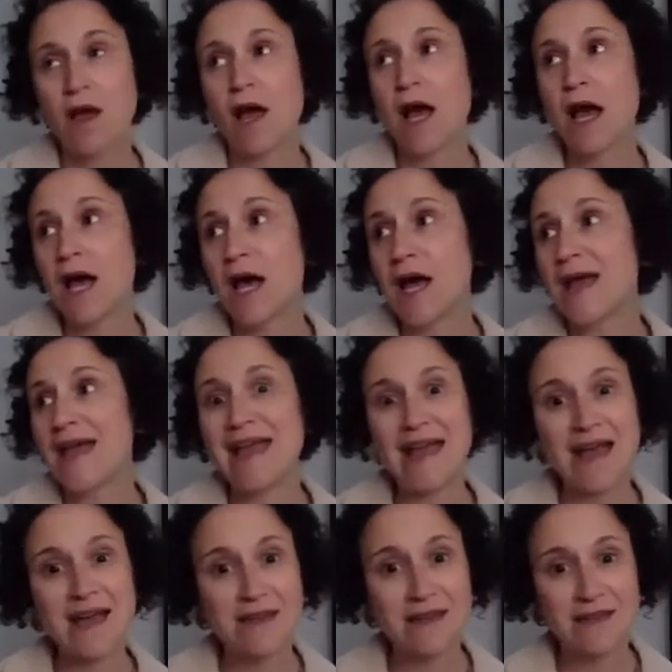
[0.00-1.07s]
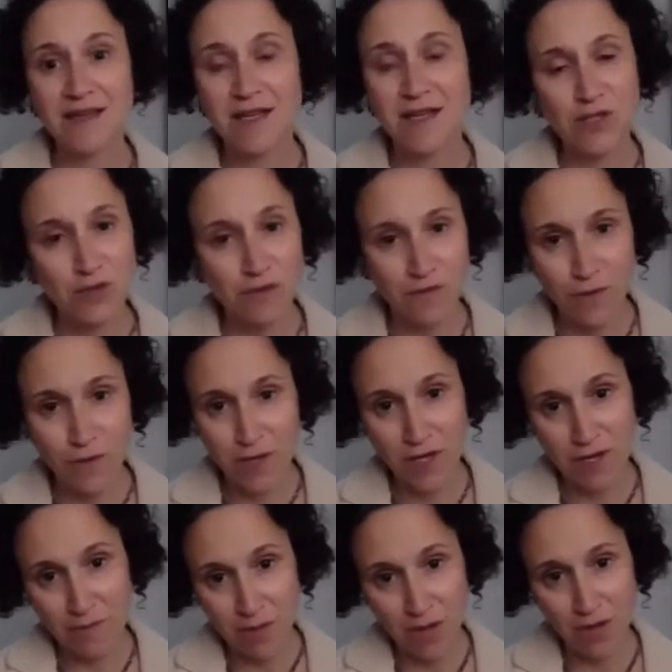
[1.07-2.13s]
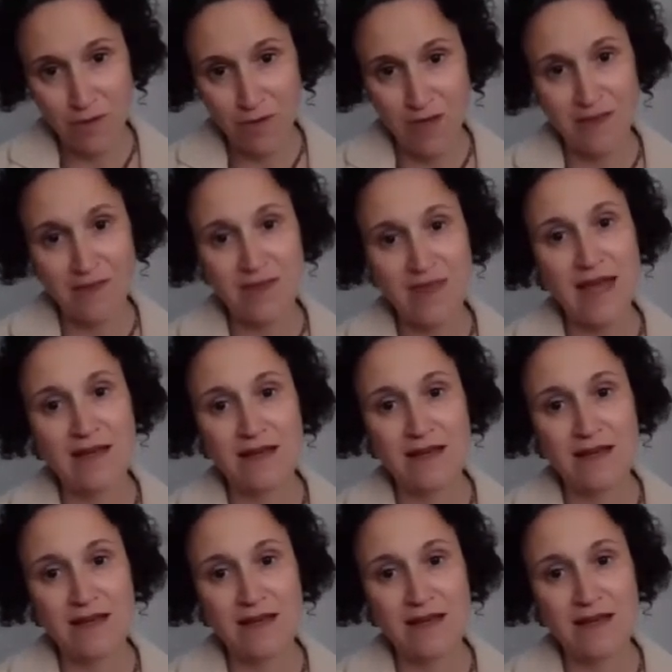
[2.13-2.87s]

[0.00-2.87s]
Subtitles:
Add in the interviewing component that